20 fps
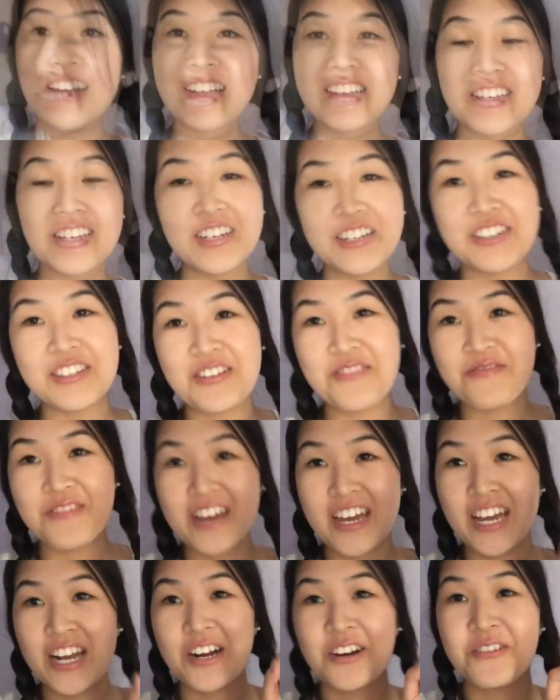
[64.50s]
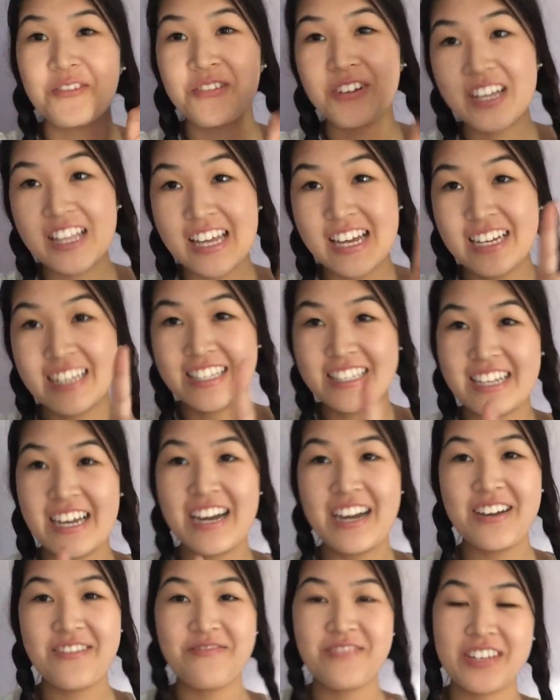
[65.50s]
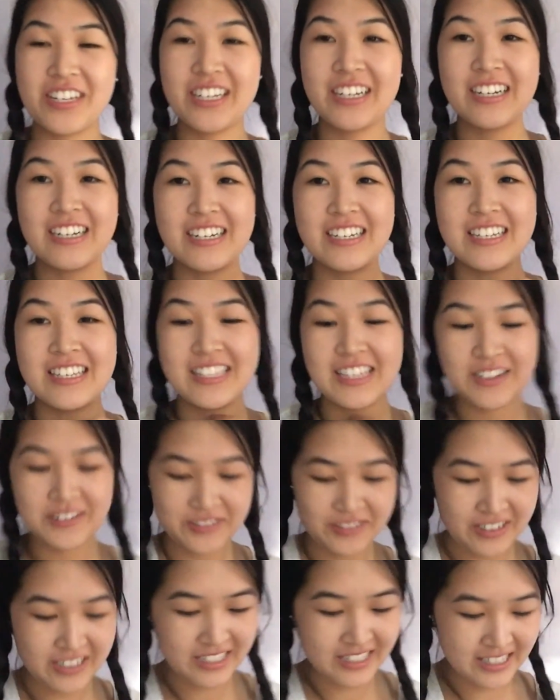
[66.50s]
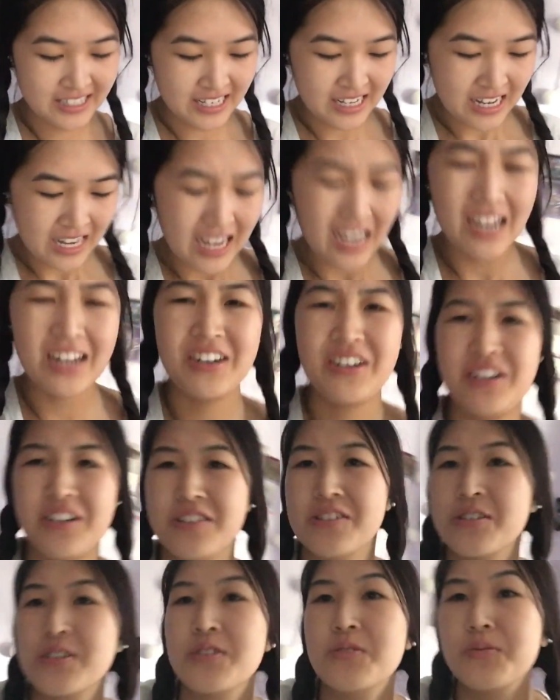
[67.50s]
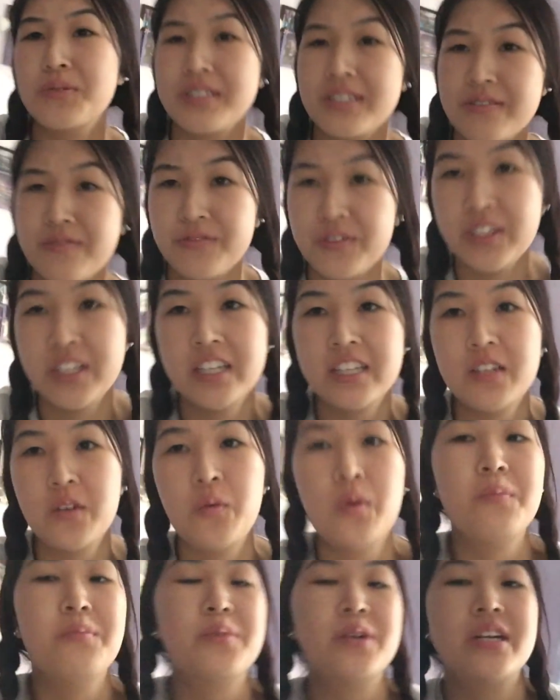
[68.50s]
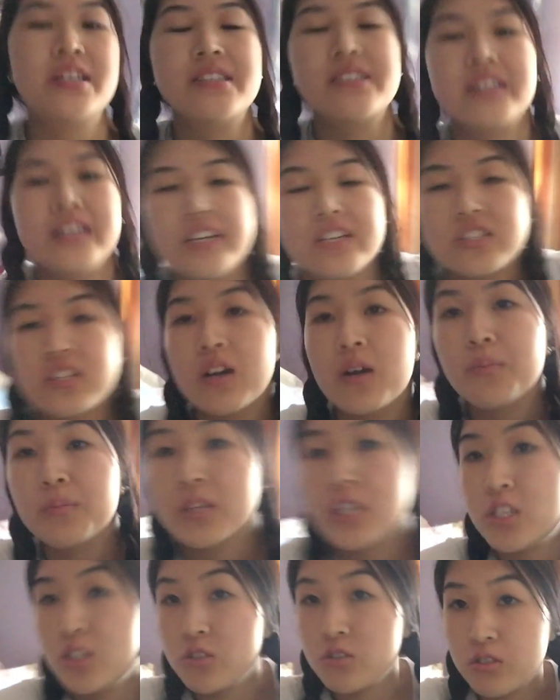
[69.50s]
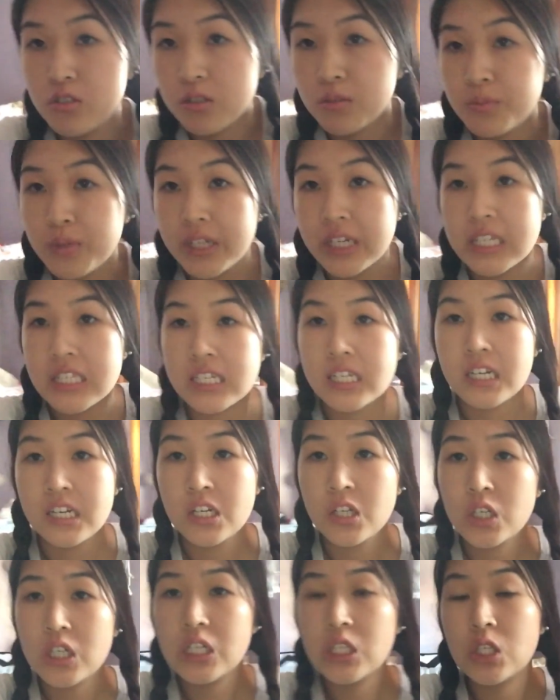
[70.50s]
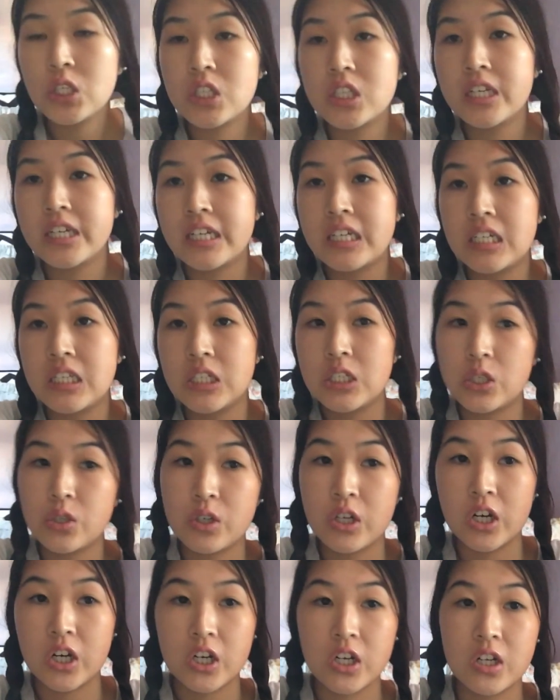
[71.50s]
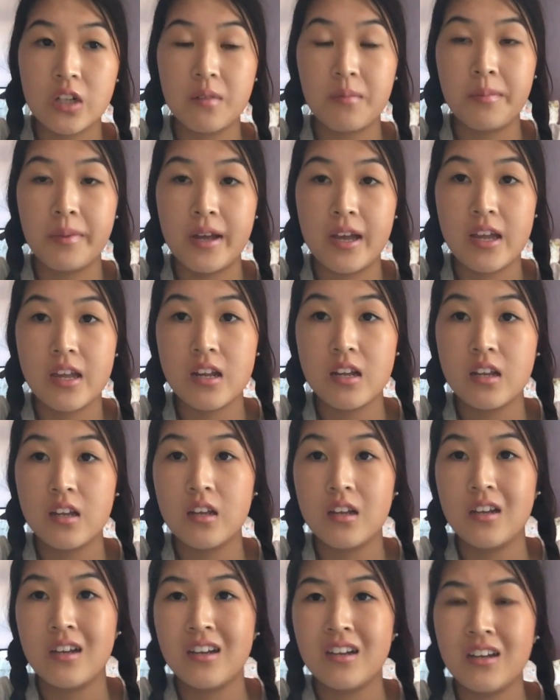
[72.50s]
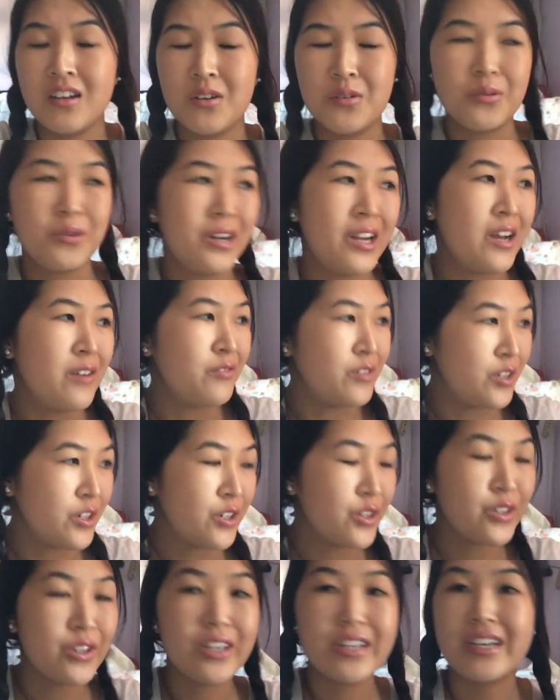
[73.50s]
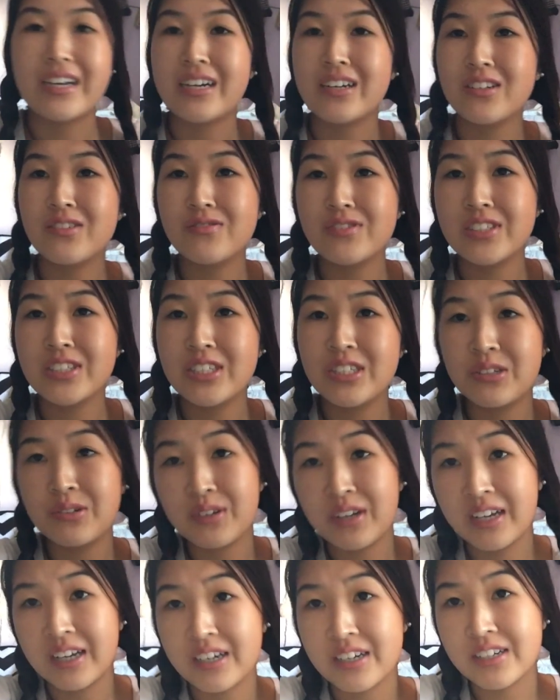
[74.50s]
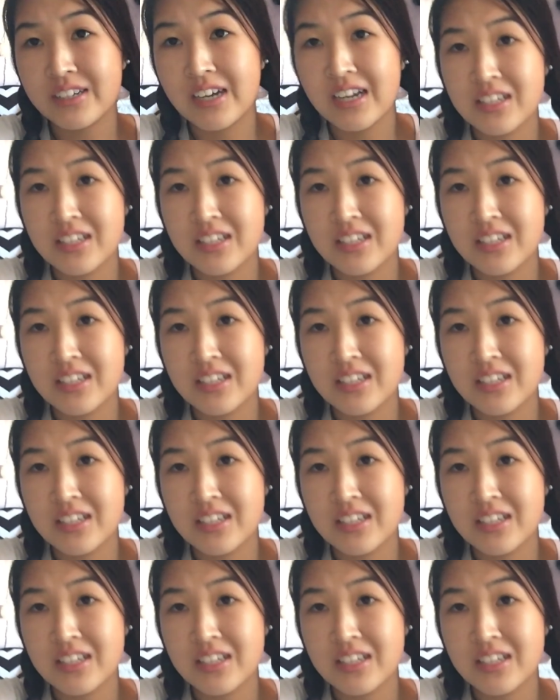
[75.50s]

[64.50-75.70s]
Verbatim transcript: Changed up my hair one last time because it was, I don't know, I just wasn't feeling the one braid today. So I'm gonna do two braids. And I know I look like a little girl, but whatever. Like I don't really don't care.